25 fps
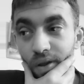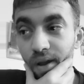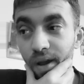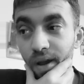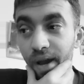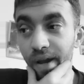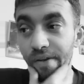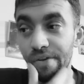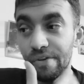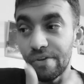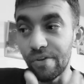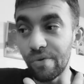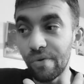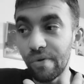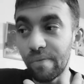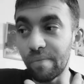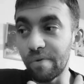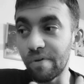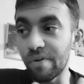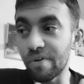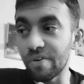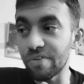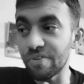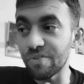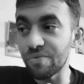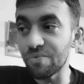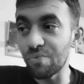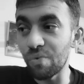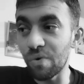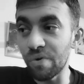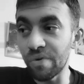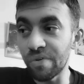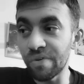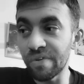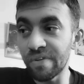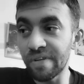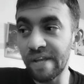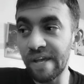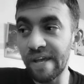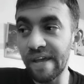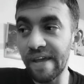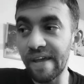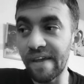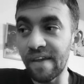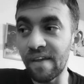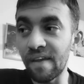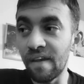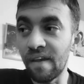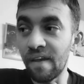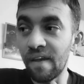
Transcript: I do it because one day